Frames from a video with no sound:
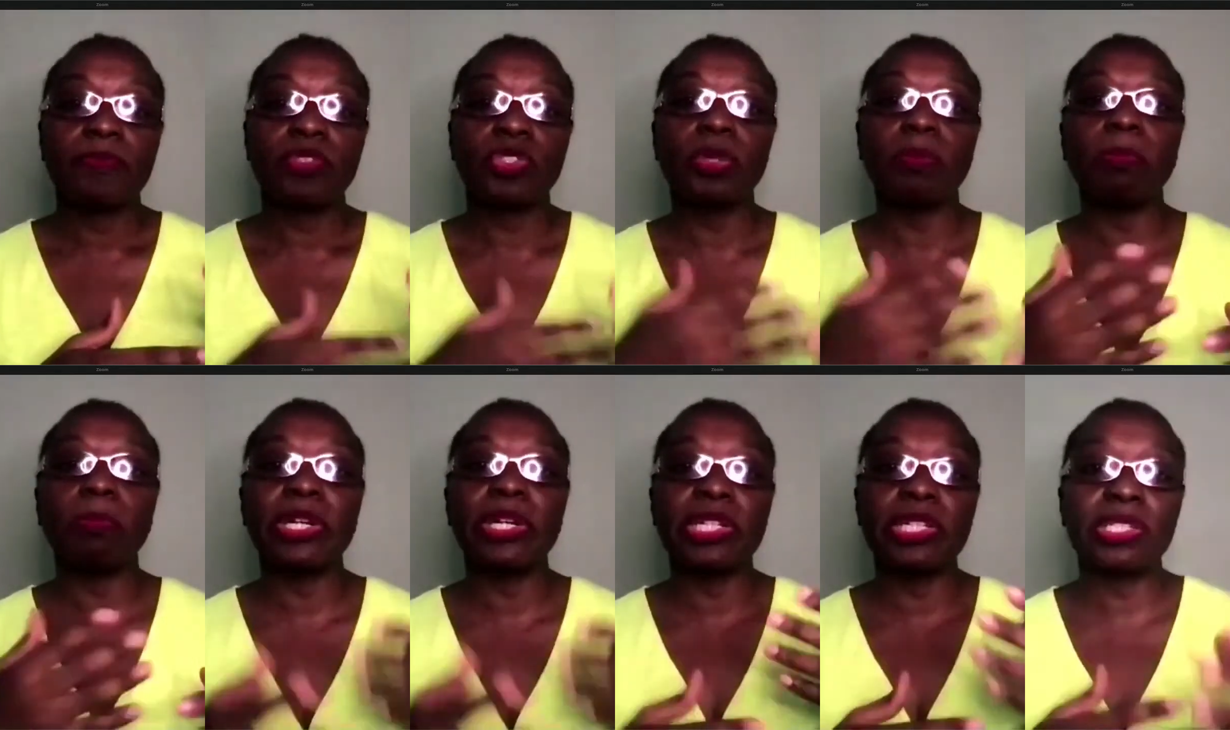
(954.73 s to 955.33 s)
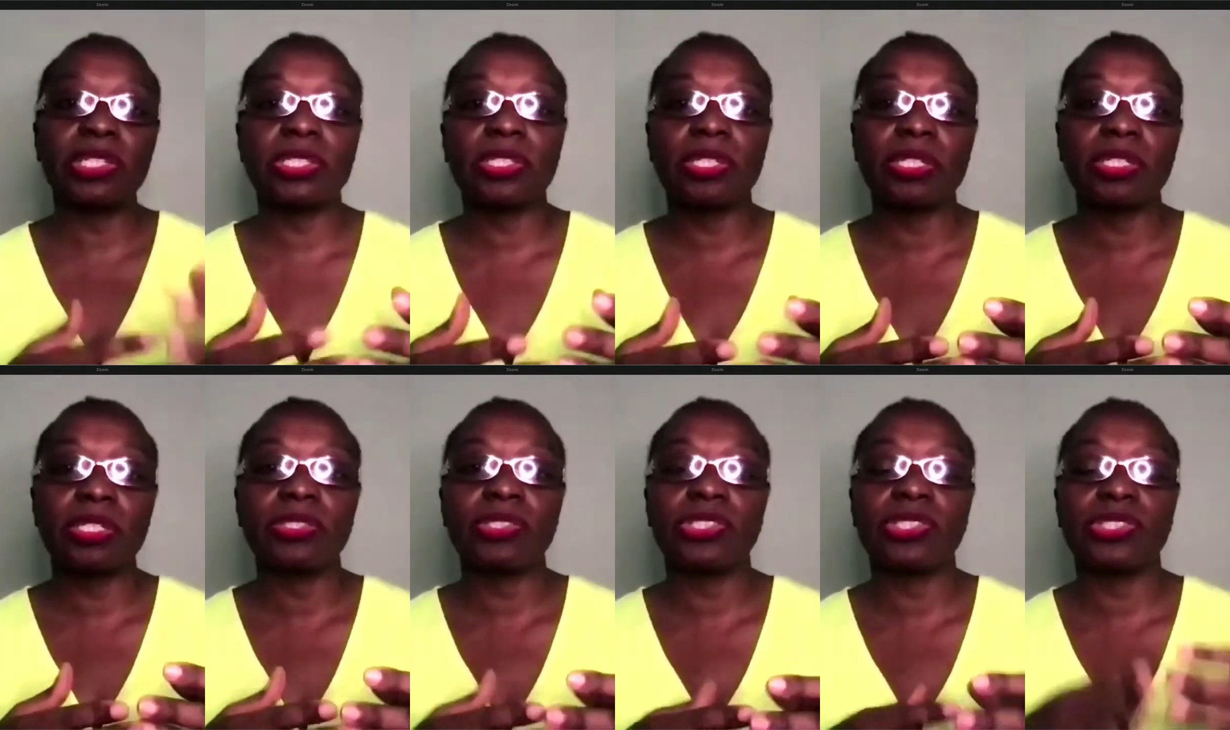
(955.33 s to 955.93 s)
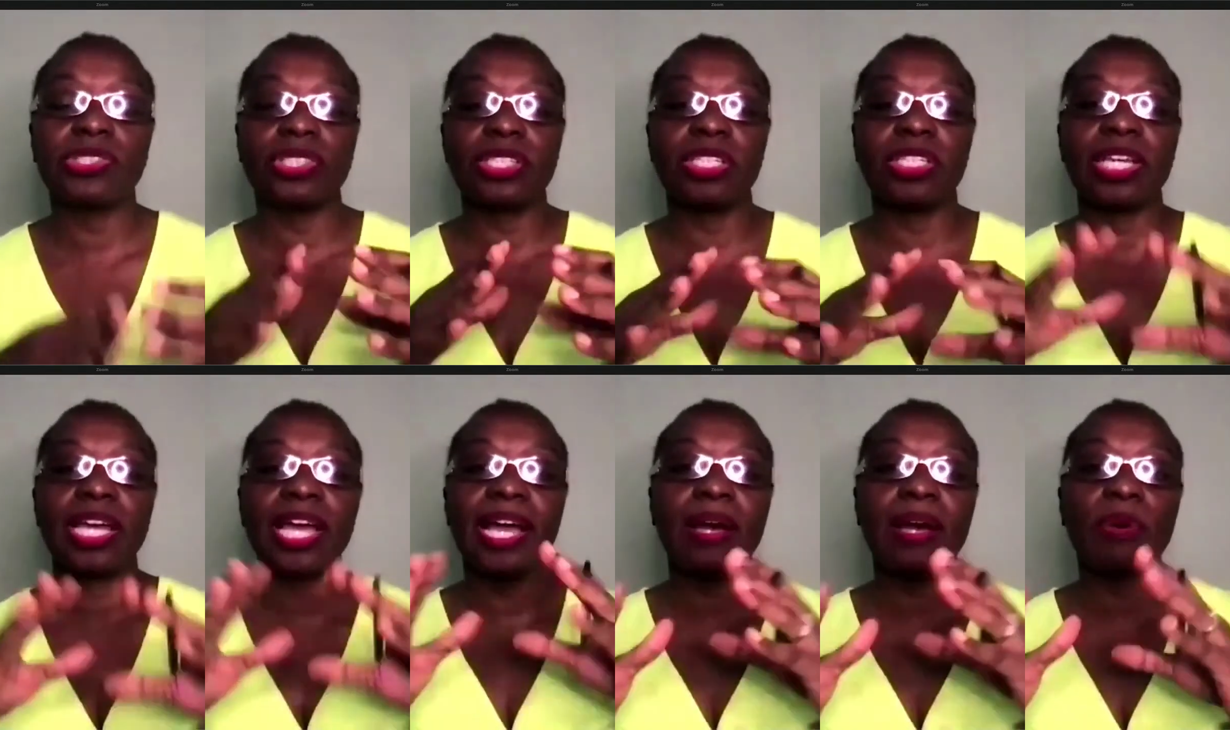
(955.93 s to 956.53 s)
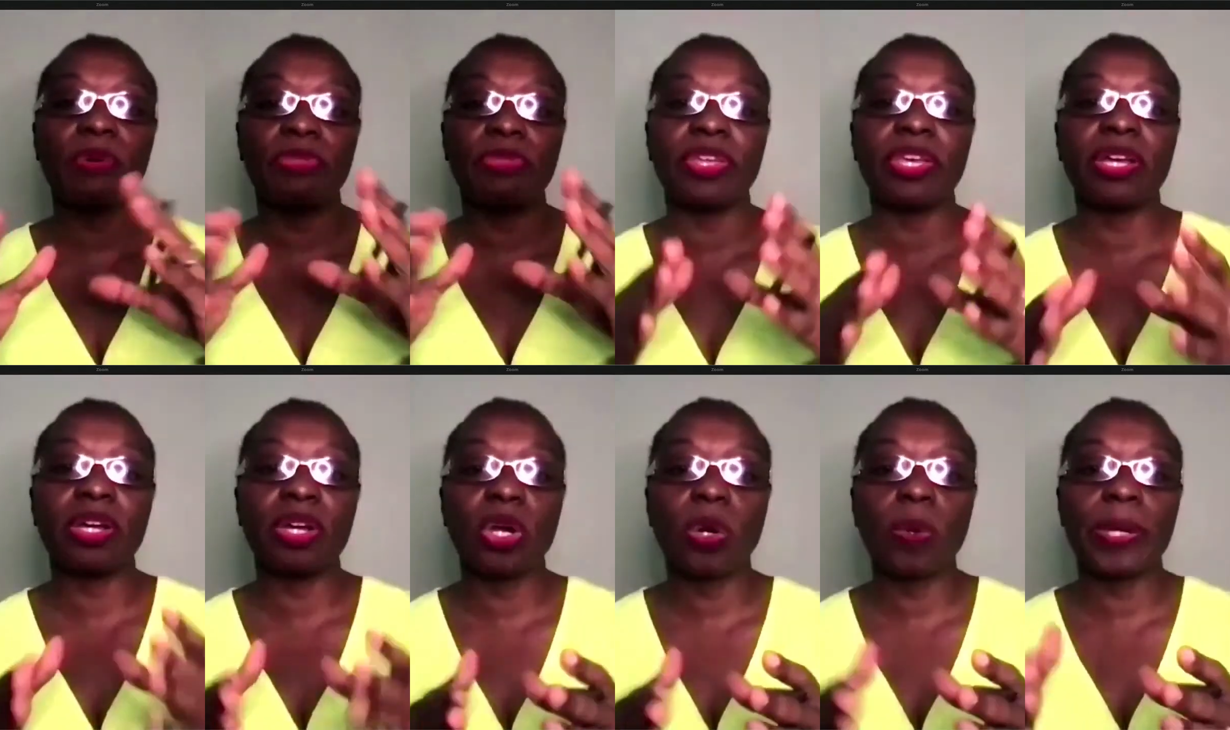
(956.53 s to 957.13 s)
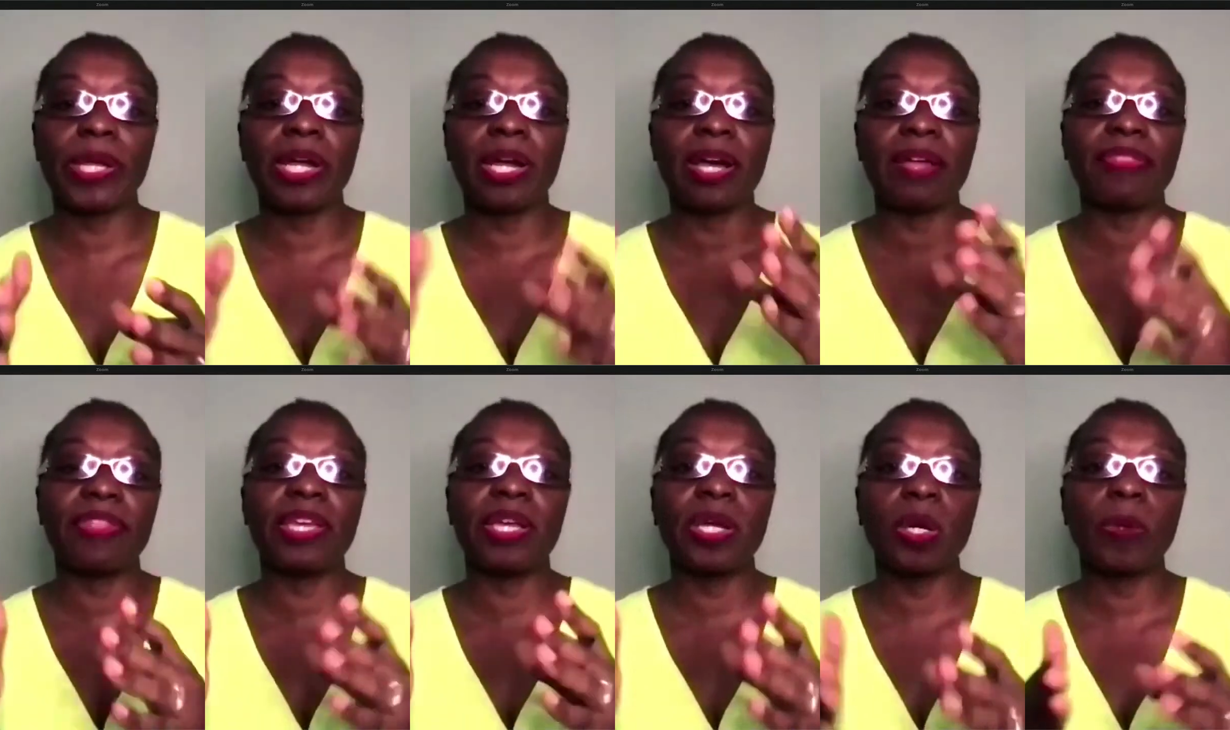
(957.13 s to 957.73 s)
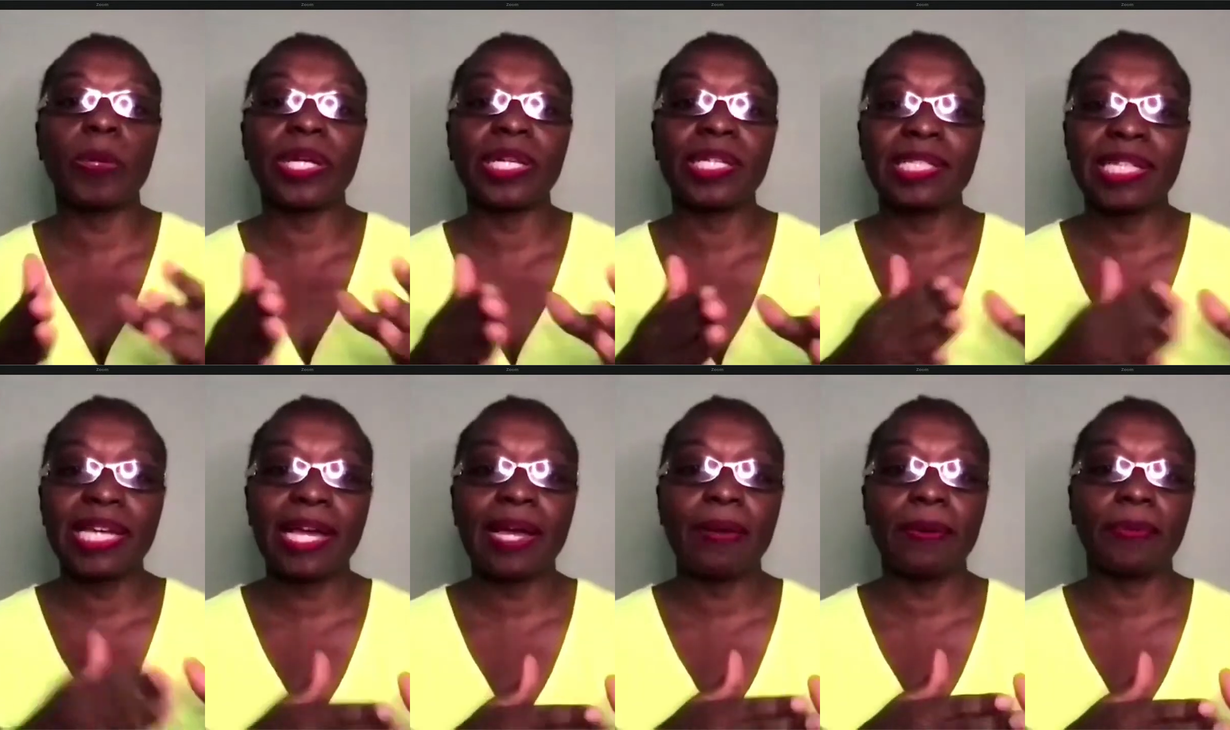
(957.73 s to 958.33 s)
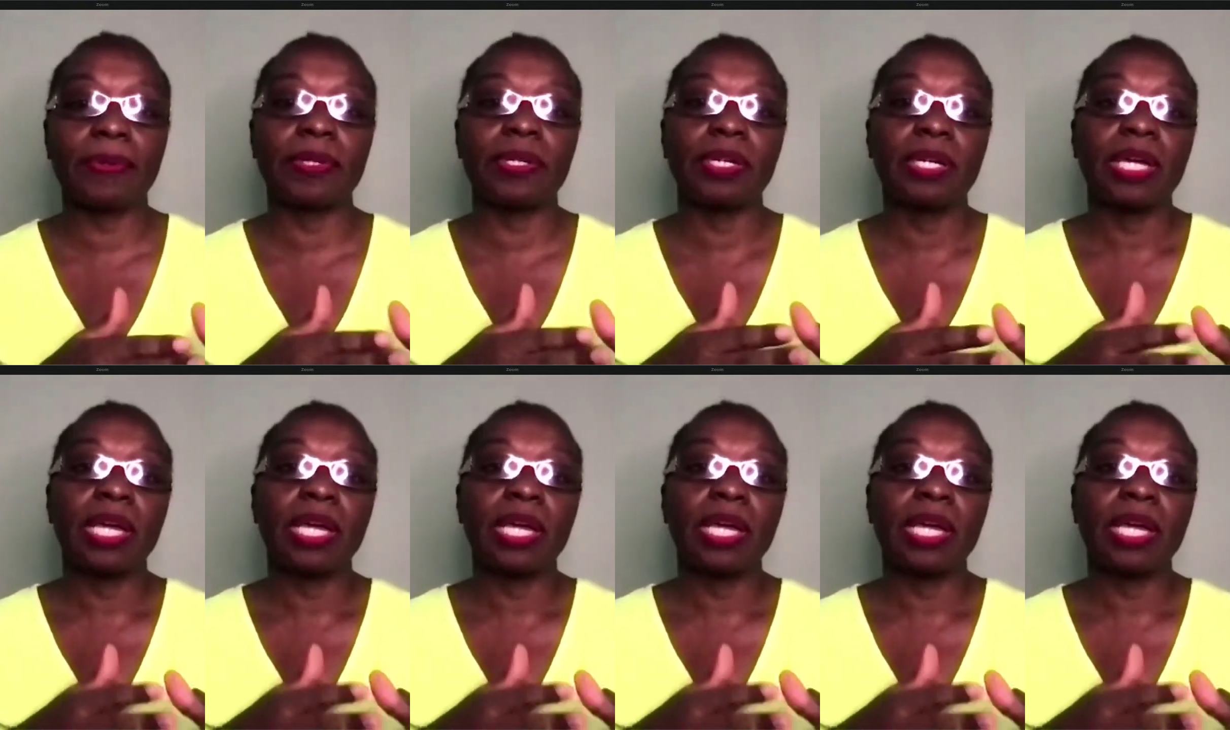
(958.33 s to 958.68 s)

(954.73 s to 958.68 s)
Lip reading: to monitor to see how they're going. Are they going down?